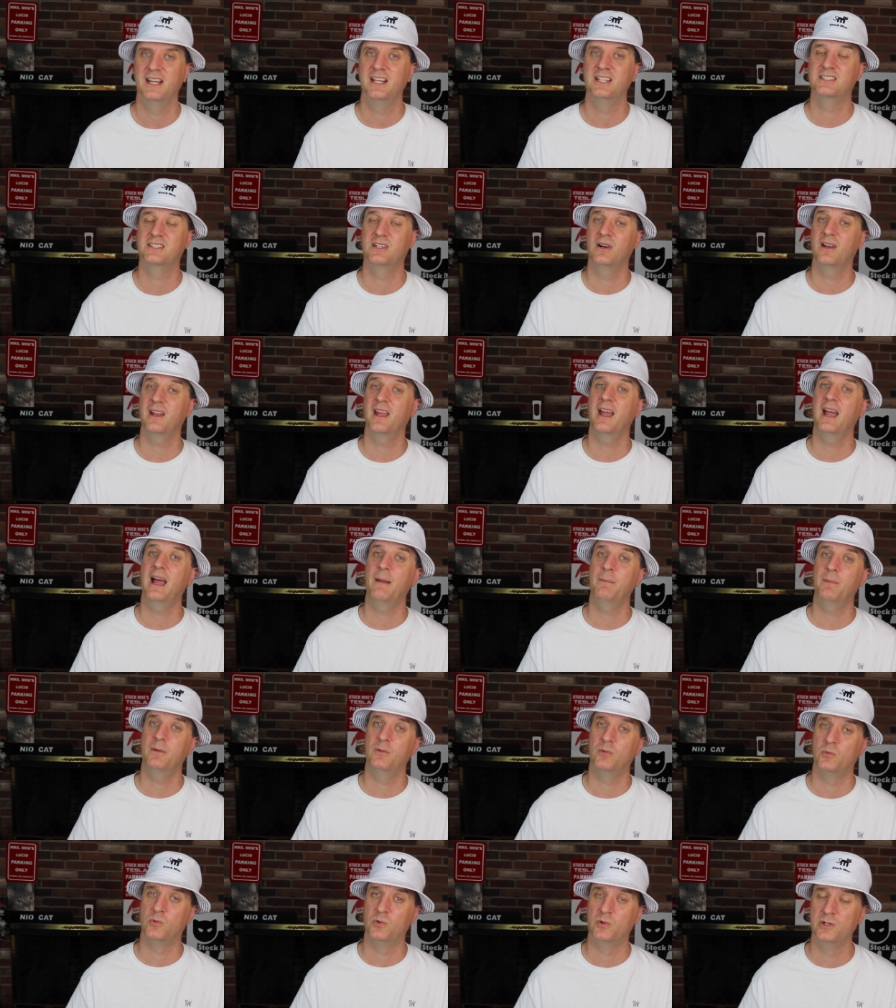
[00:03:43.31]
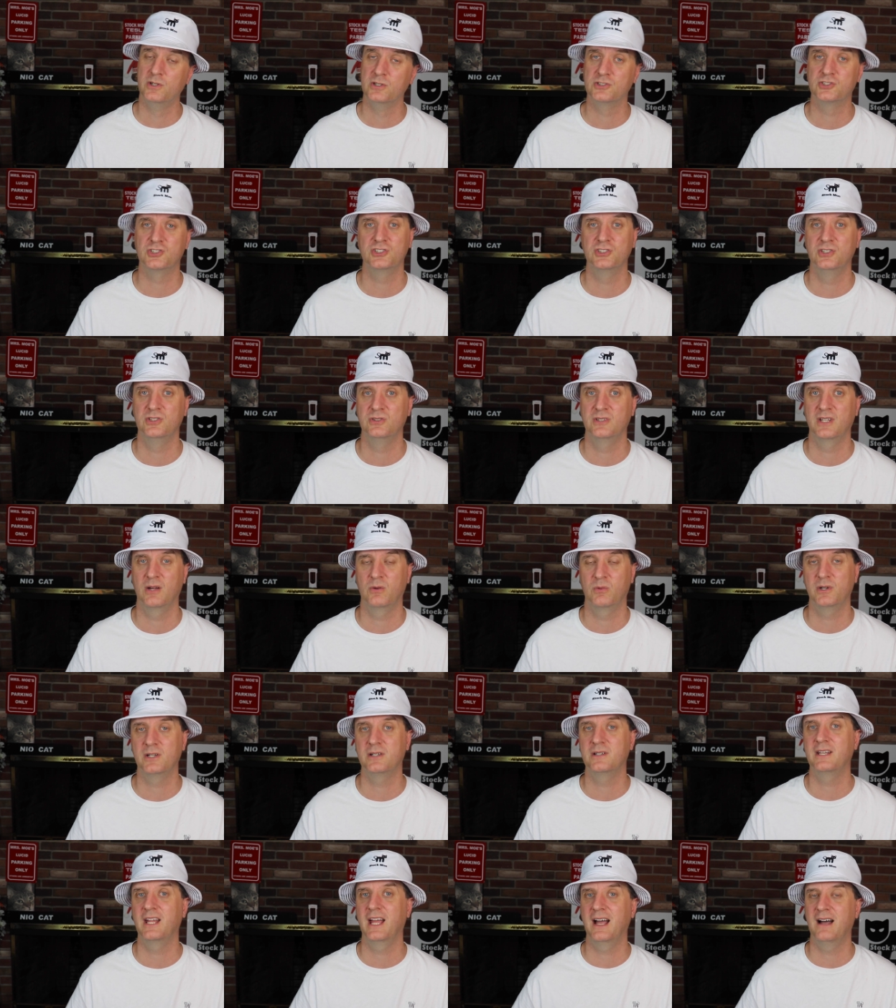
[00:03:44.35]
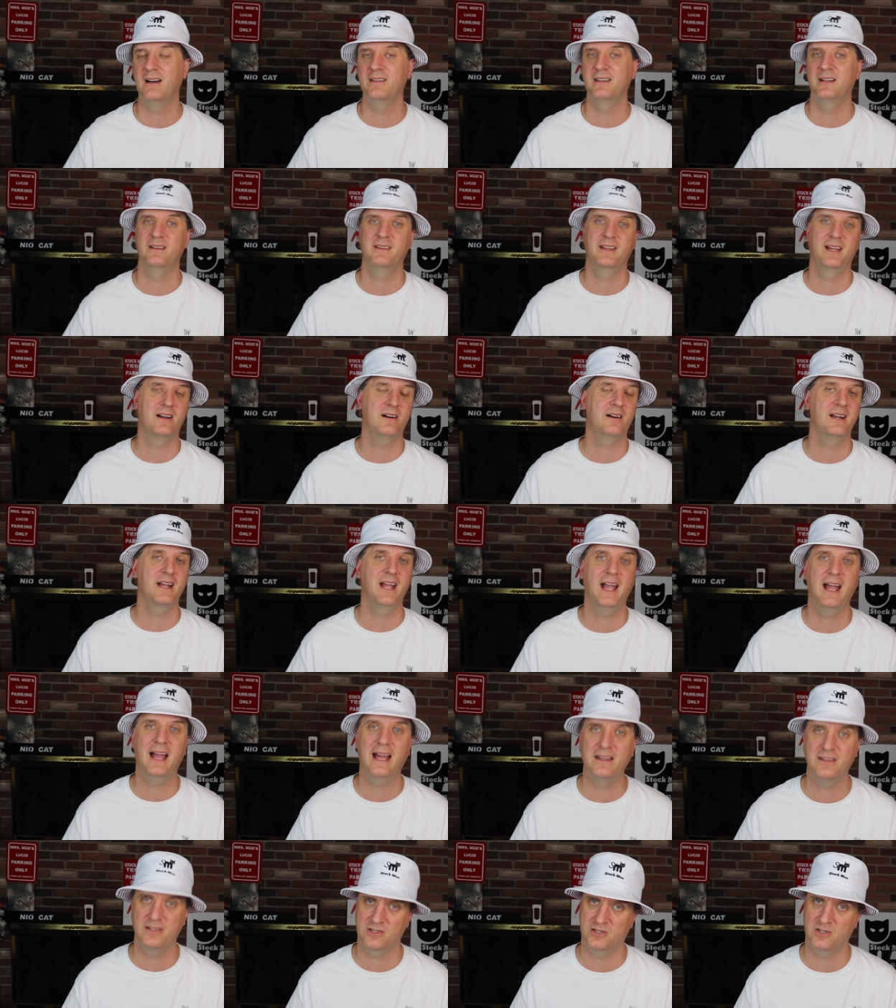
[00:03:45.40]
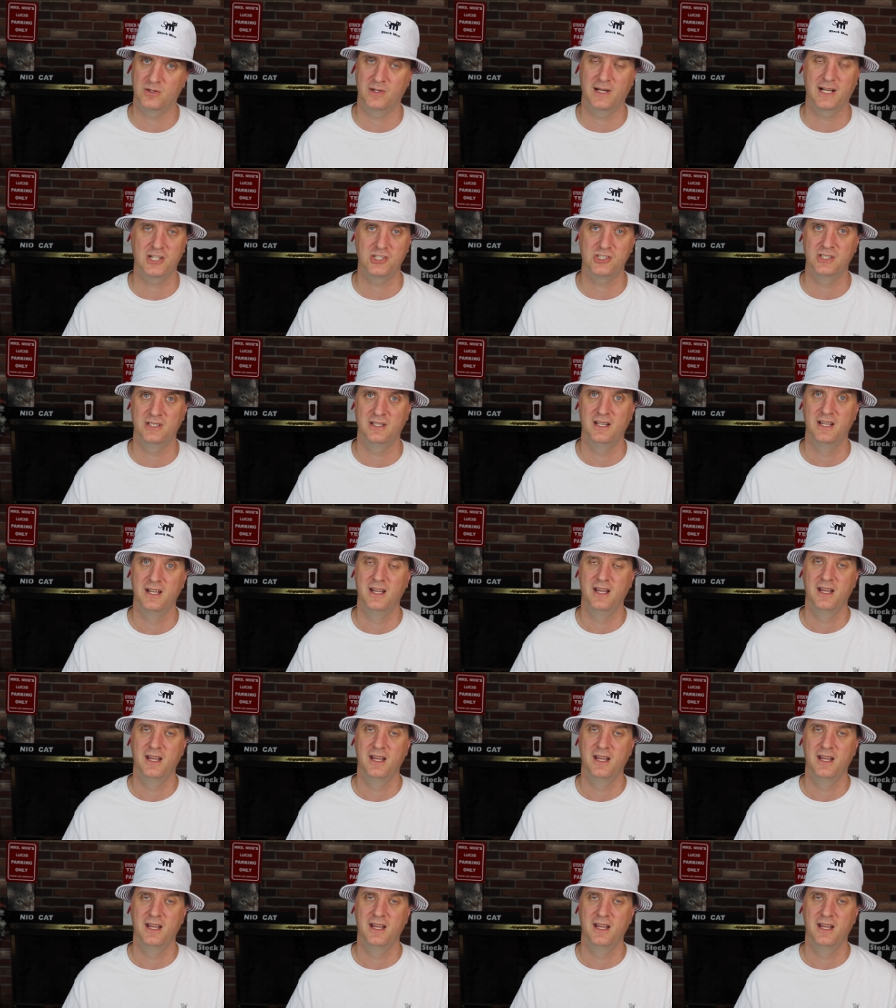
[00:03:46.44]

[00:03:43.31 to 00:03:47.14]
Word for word: is going to happen real soon, that we're down there. They already had their correction.